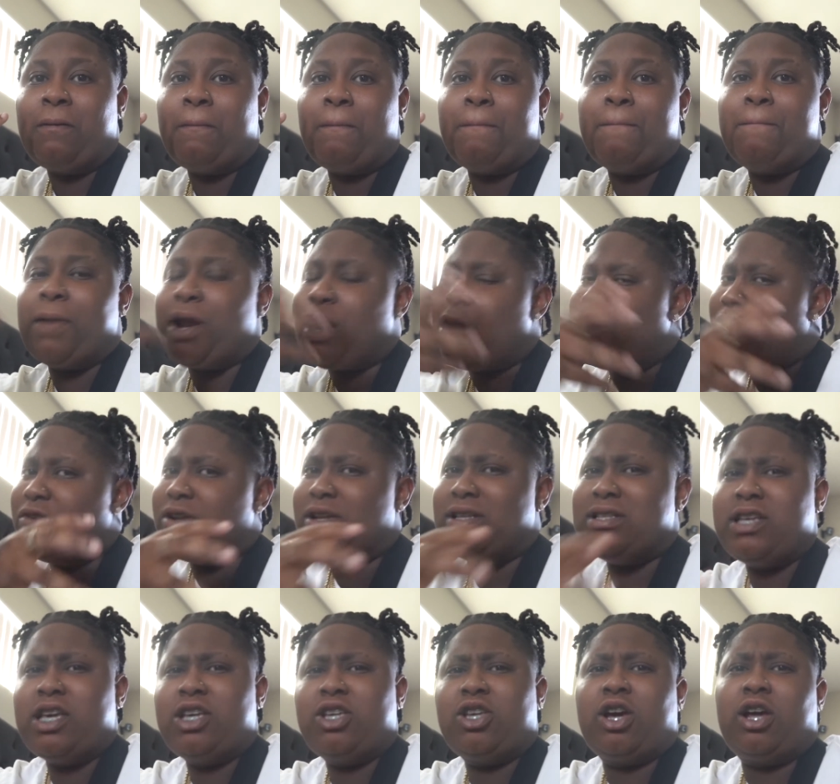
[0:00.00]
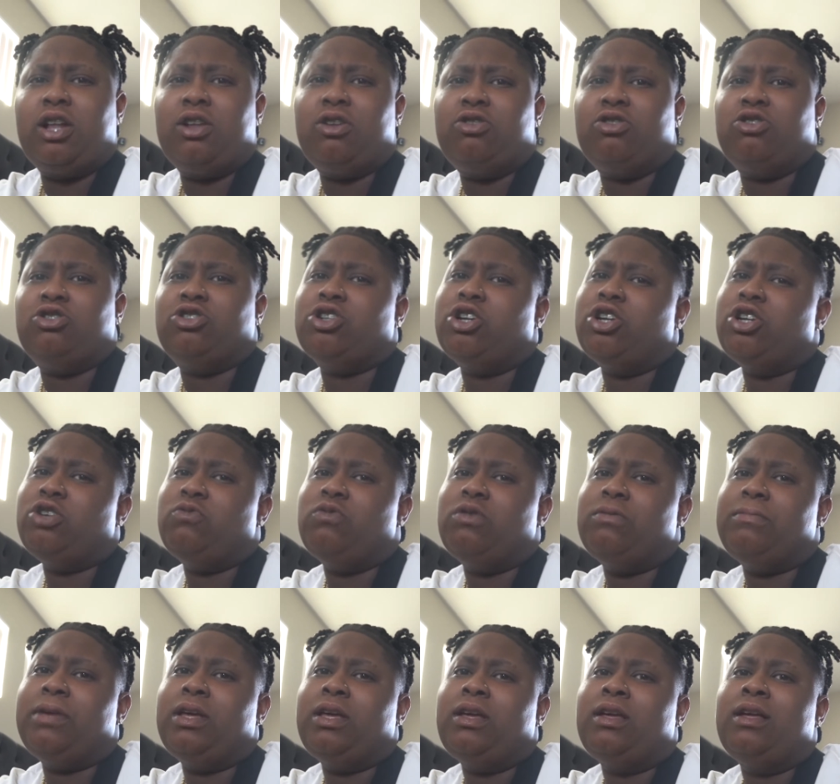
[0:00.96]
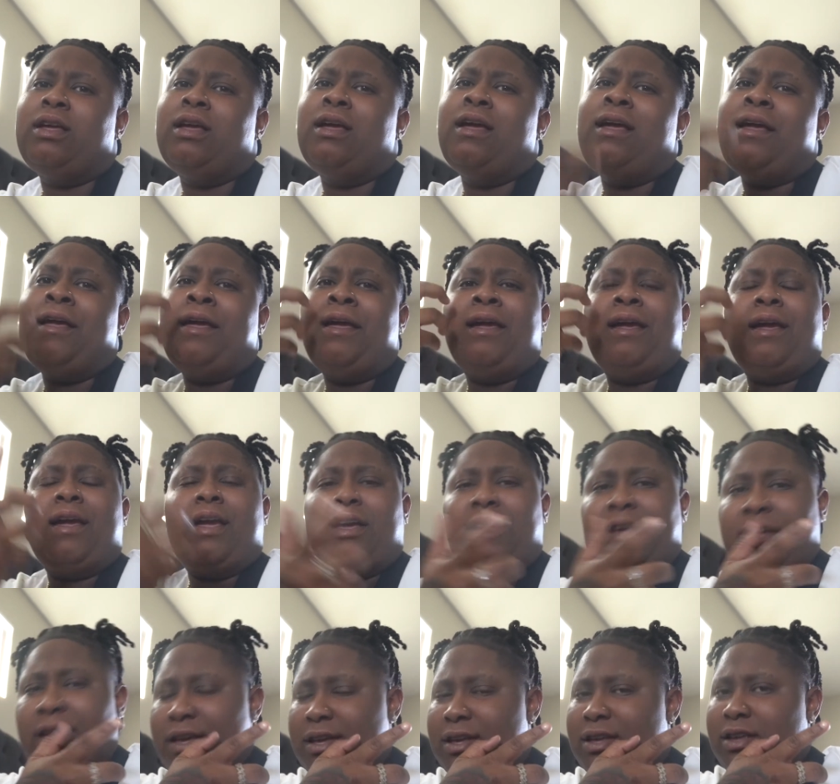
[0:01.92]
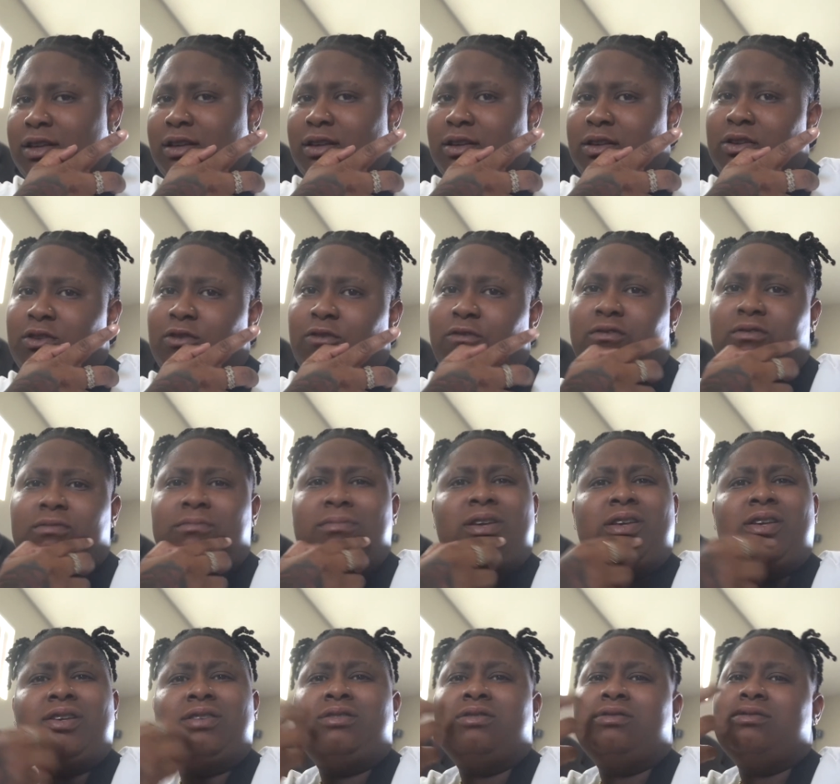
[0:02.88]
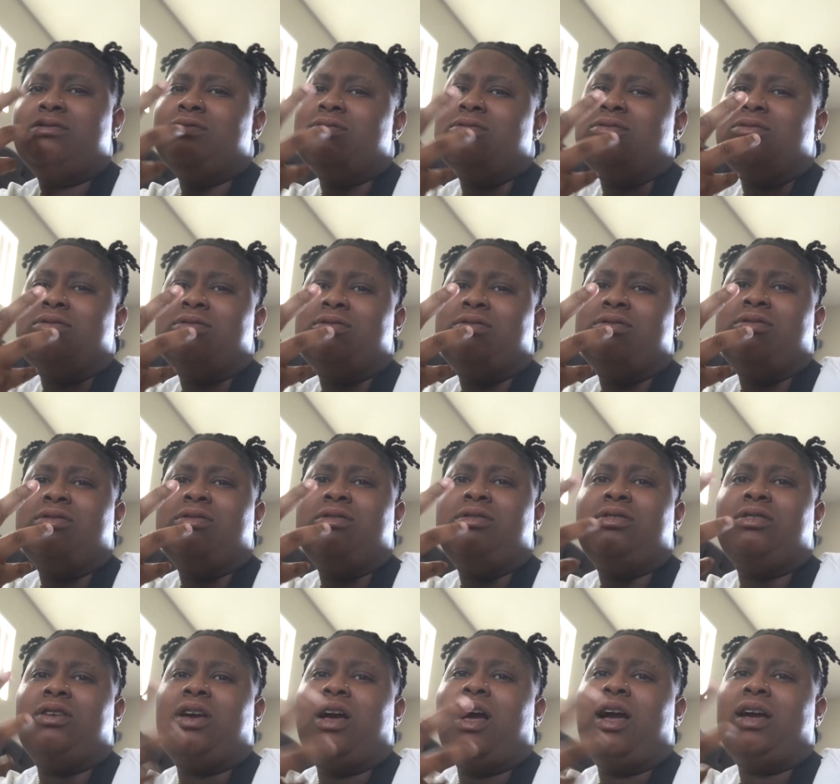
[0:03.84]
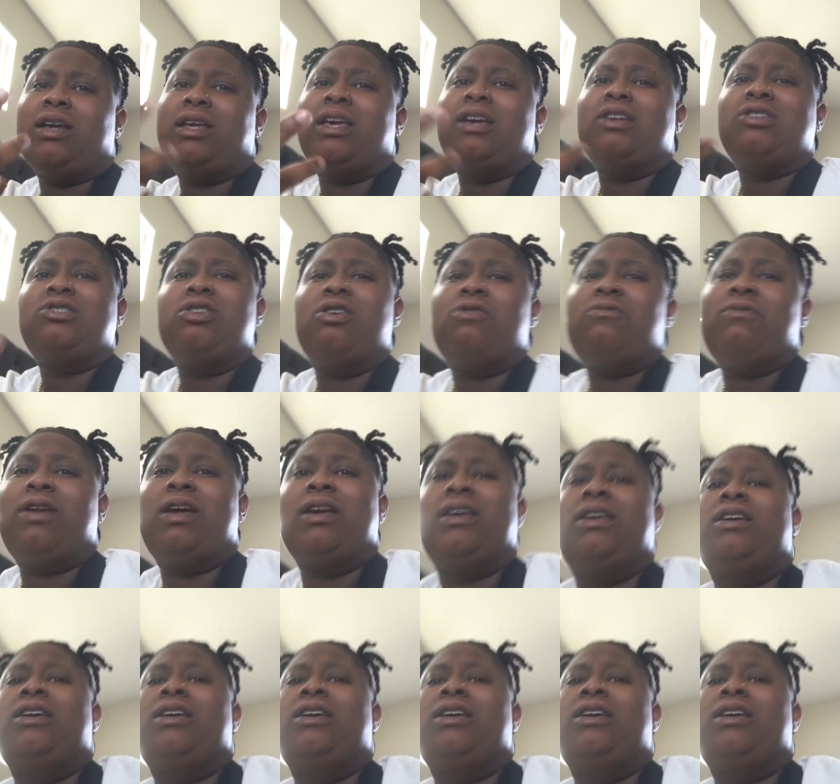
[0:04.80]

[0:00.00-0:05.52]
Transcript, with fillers: But I'm finna take y'all on a journey with me. And you feel me? i catch y'all when I